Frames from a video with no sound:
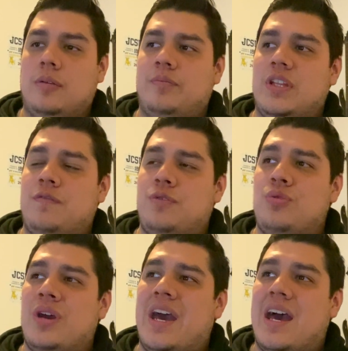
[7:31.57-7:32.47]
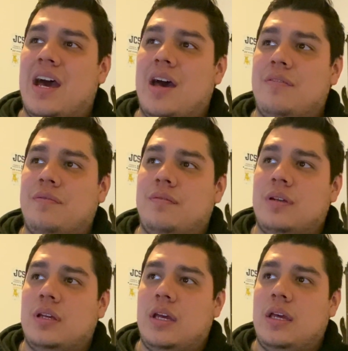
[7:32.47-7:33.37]
If you have
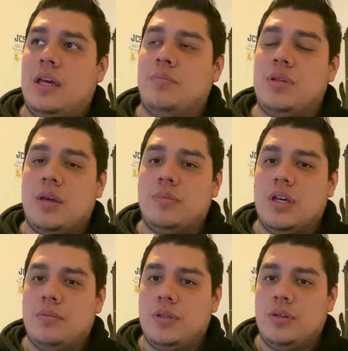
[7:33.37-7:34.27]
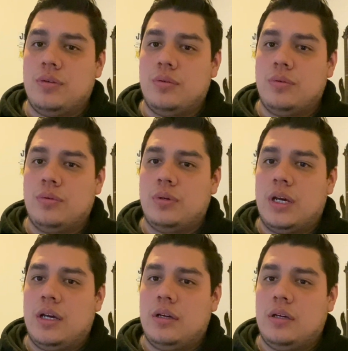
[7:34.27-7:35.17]
a BMW,
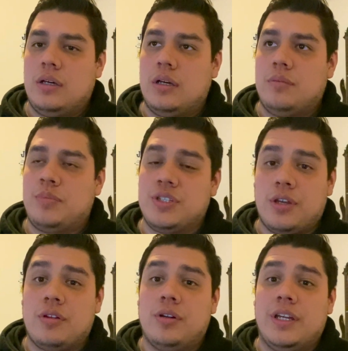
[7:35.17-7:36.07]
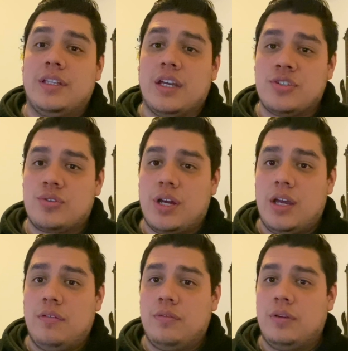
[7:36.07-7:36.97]
particularly an
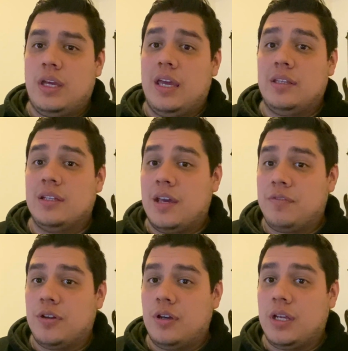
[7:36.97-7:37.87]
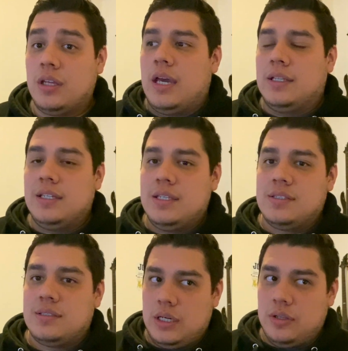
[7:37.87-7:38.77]
xDrive and an F30, at
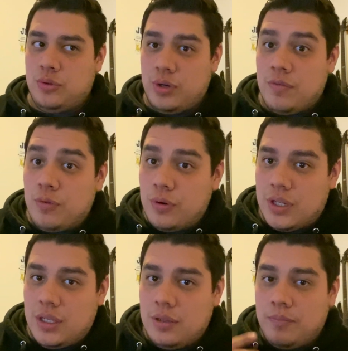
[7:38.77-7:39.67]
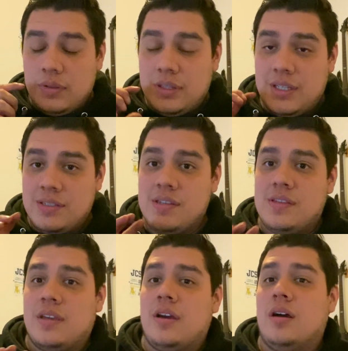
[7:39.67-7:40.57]
least a 340, this is
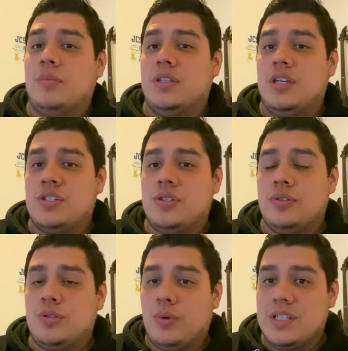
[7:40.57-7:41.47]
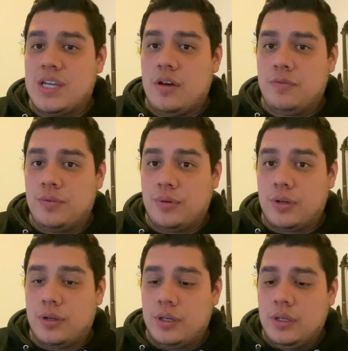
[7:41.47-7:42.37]
a common issue to watch out
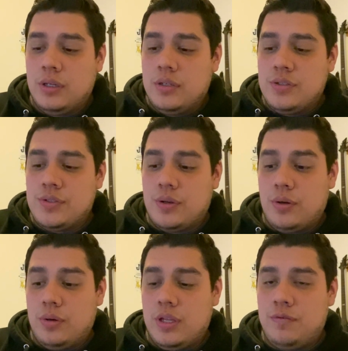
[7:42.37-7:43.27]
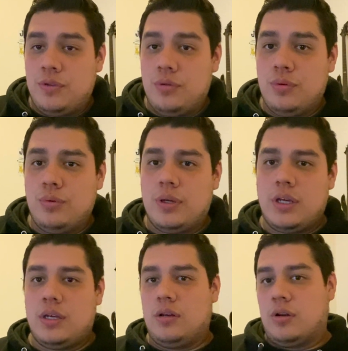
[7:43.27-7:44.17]
for. So if you
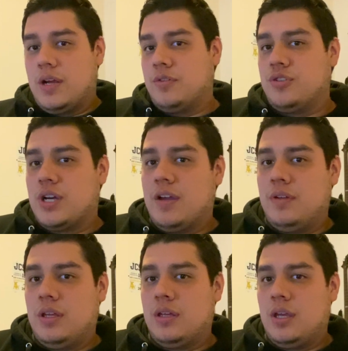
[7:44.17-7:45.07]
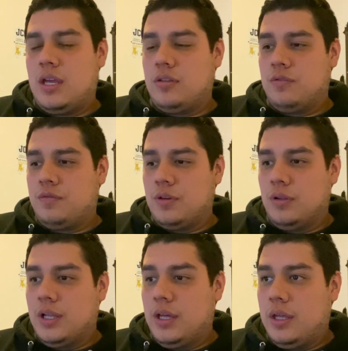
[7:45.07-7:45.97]
are ever driving and you feel
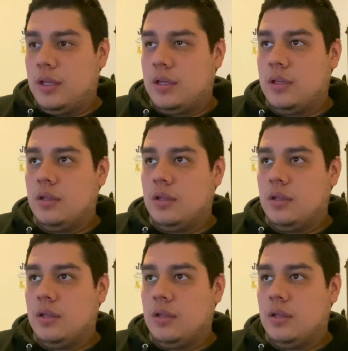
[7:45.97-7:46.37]
like